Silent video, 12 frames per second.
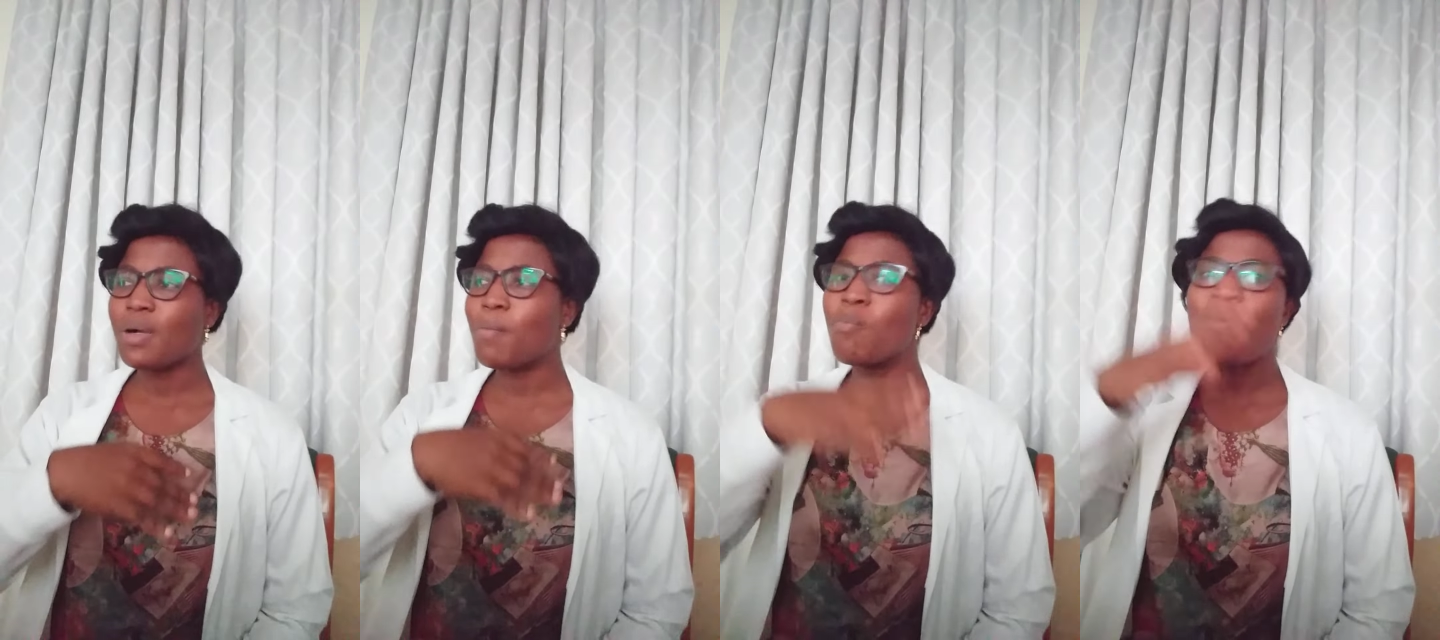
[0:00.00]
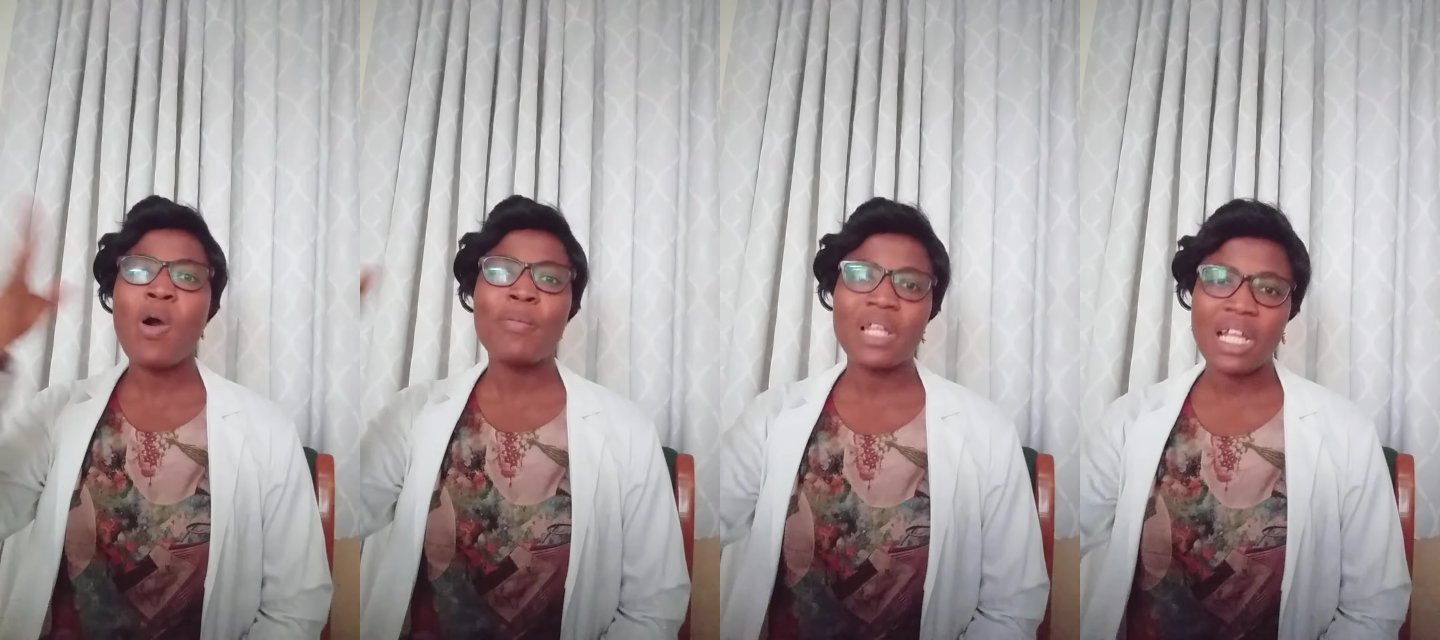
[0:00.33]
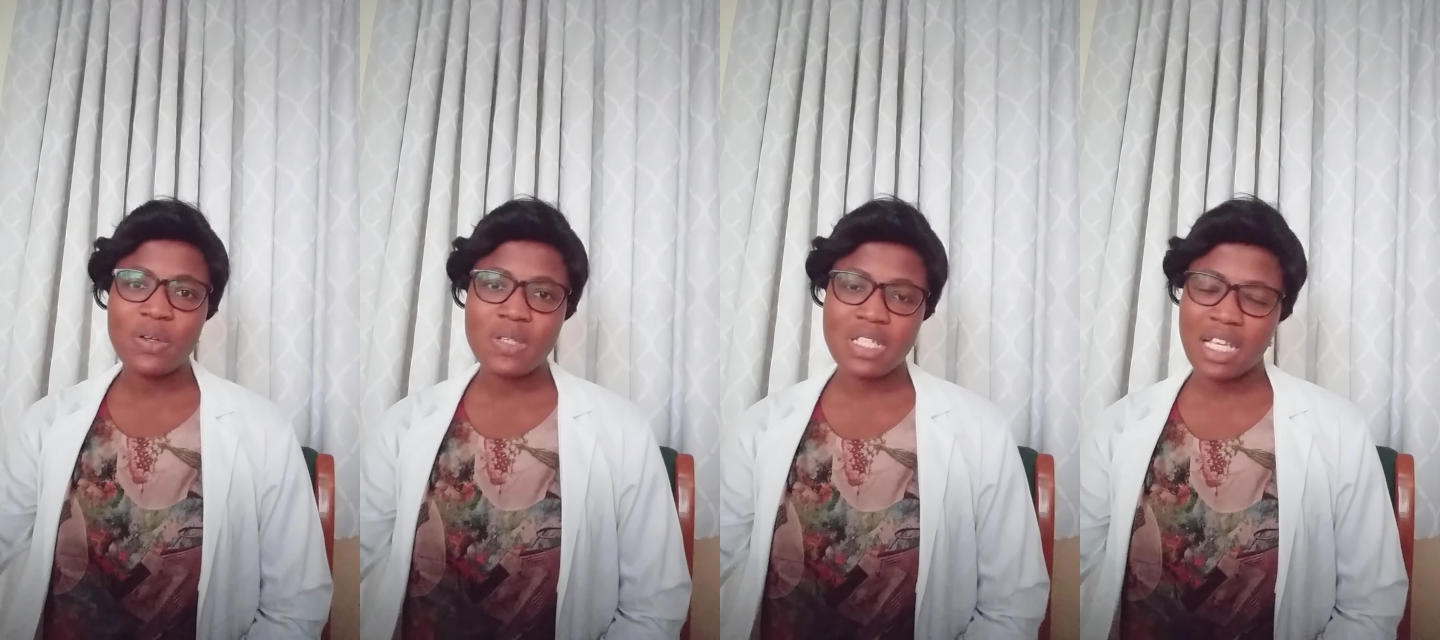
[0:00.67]
more
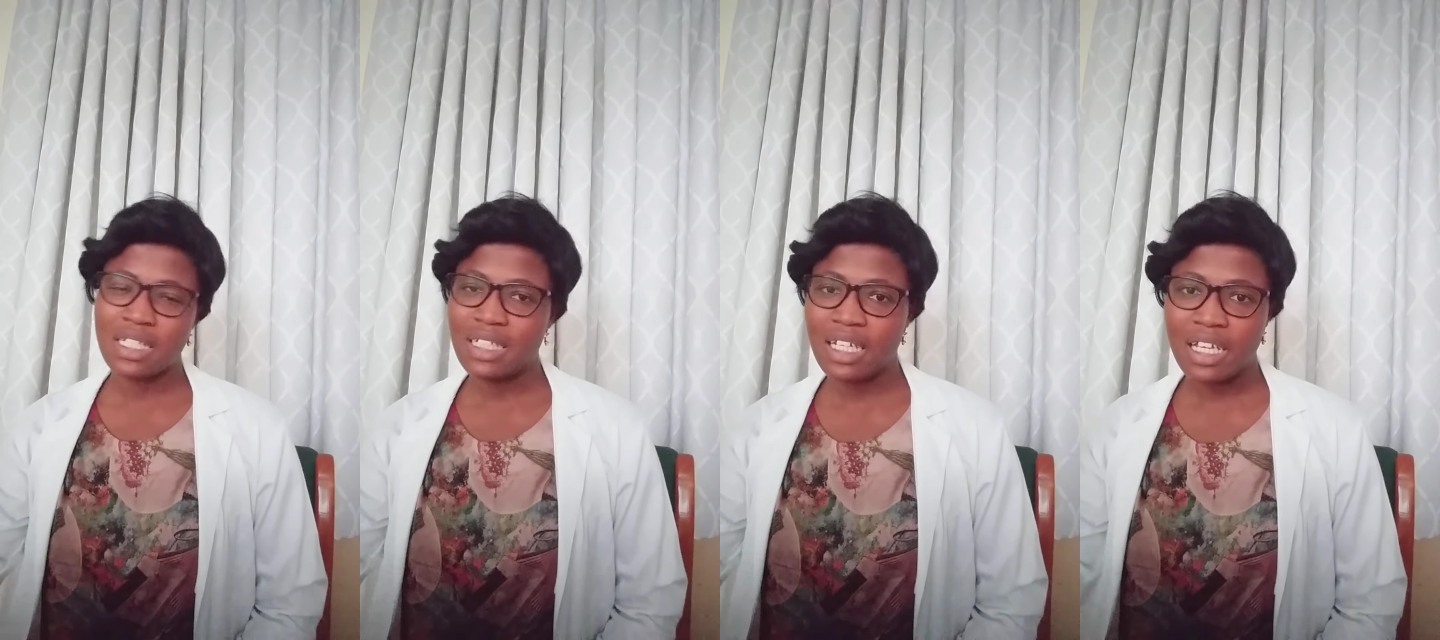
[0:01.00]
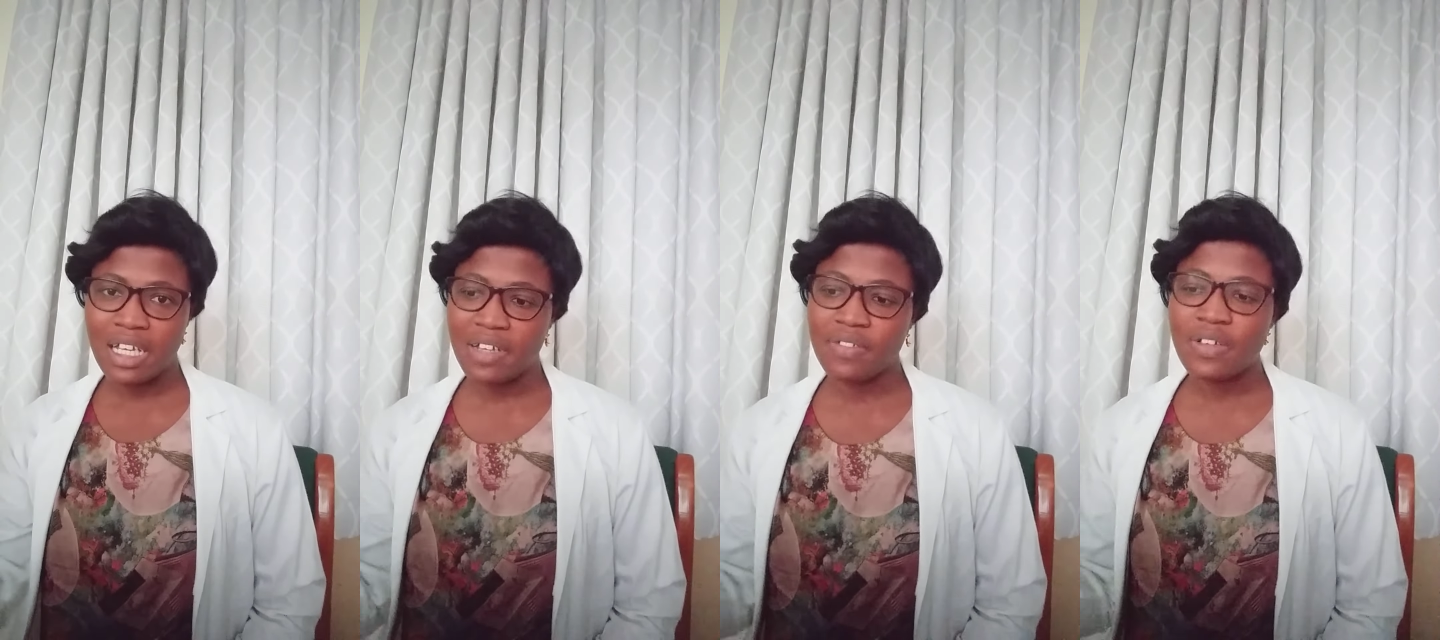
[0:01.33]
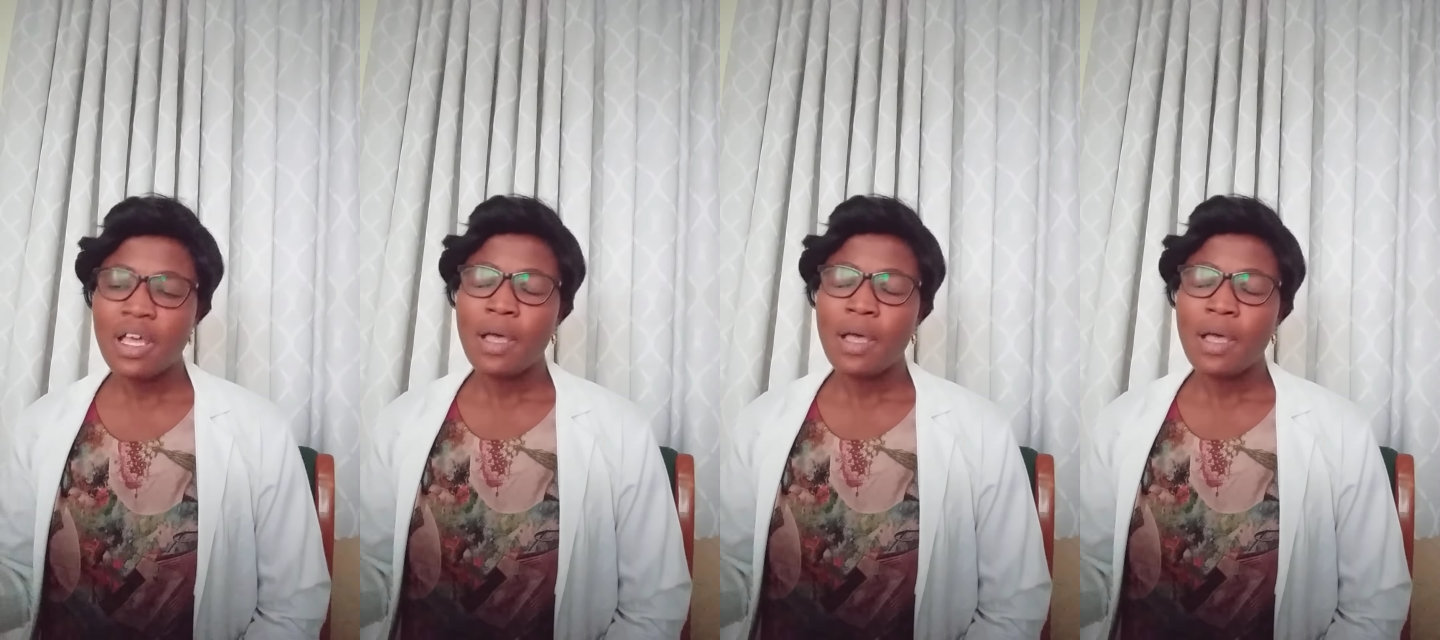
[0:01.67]
melanocytes than I have,